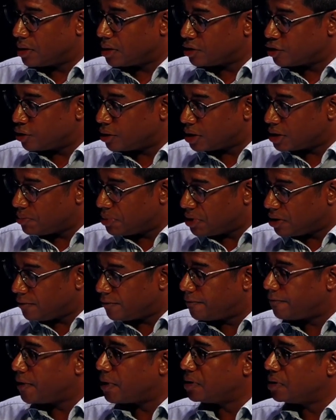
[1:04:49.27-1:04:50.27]
should this be
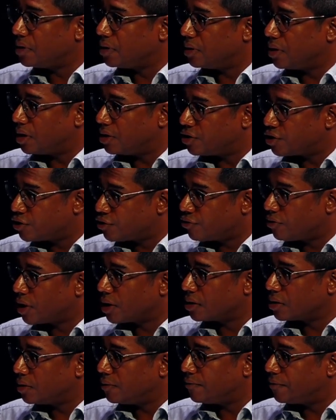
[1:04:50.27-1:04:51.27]
defended and
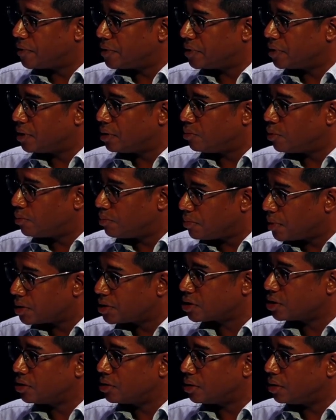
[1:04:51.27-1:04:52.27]
strengthened further in a more
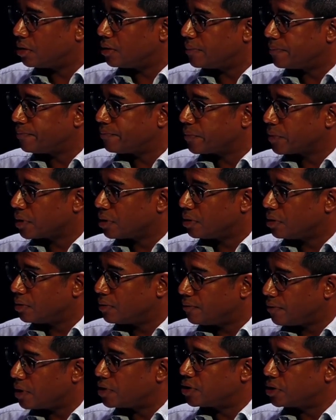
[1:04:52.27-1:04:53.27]
muscular
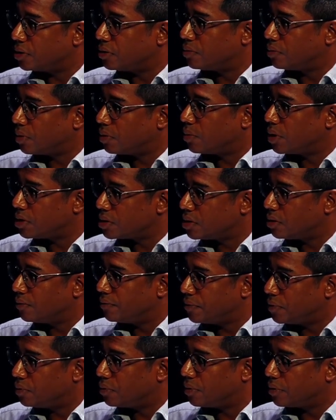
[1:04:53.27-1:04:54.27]
fashion? What is your
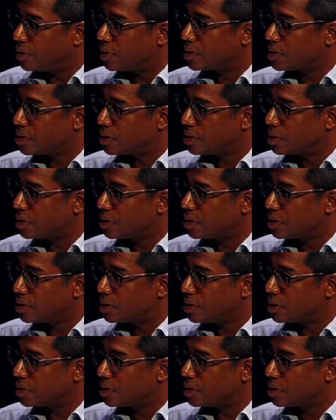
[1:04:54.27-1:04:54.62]
view on this?